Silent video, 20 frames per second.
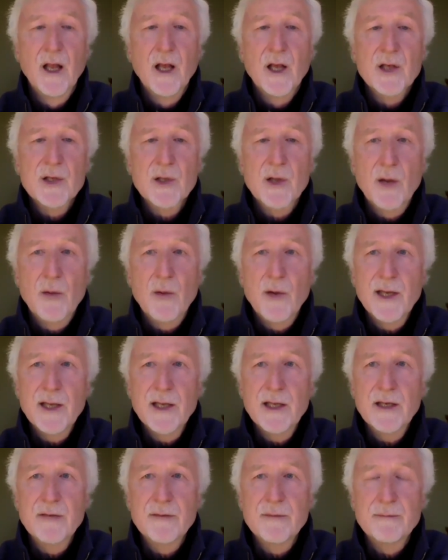So I want
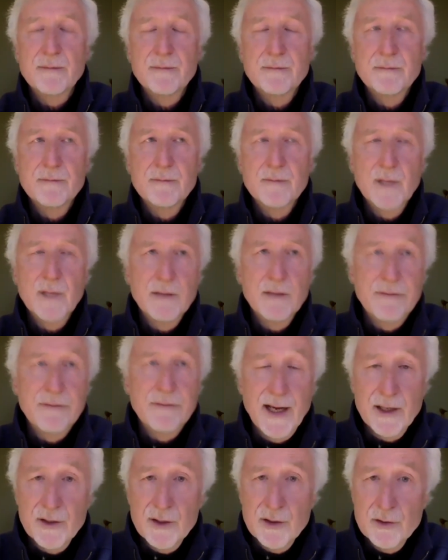to
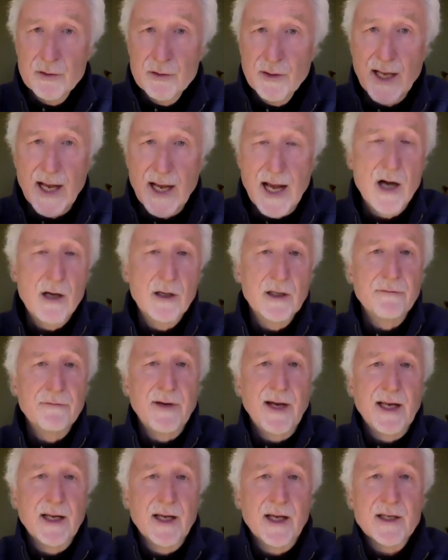
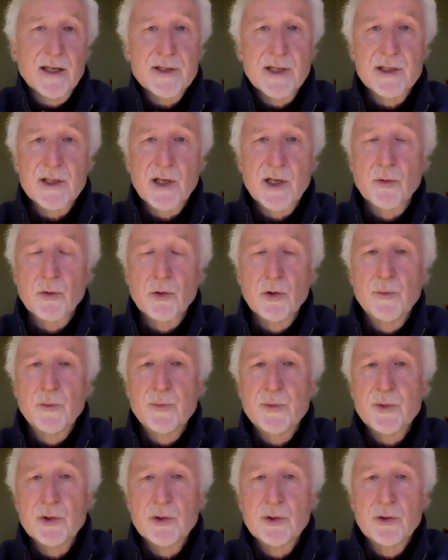invite us as a
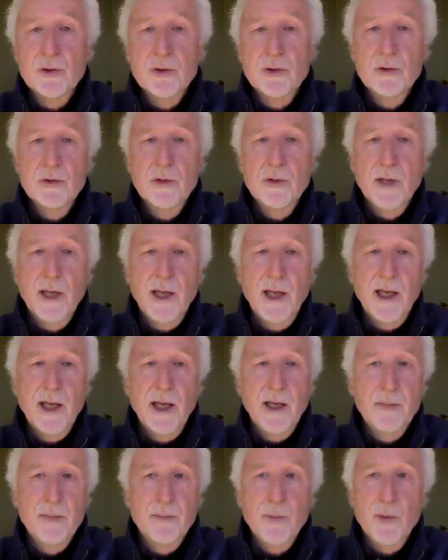group to do
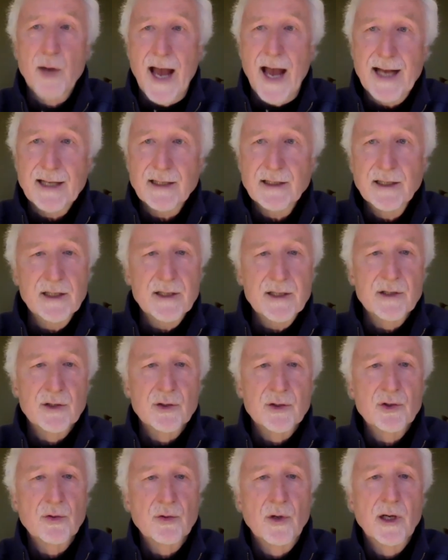a practice, a
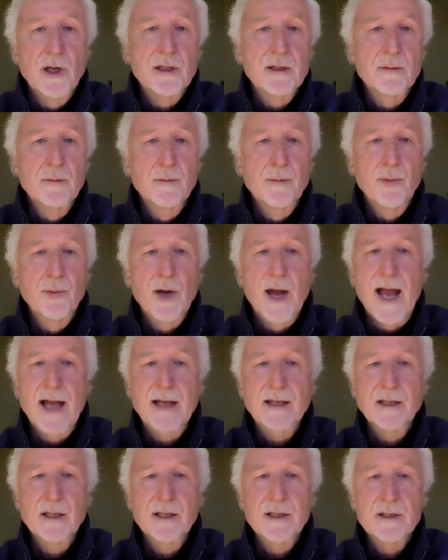short
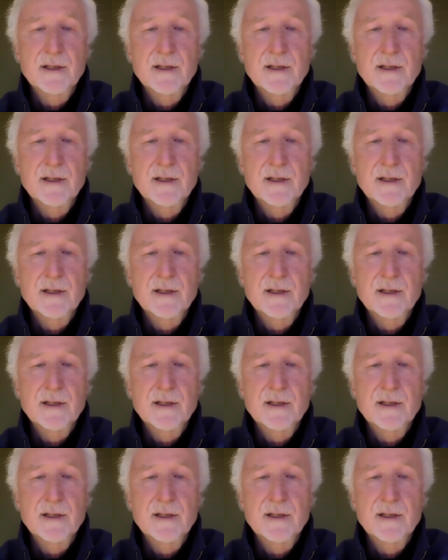practice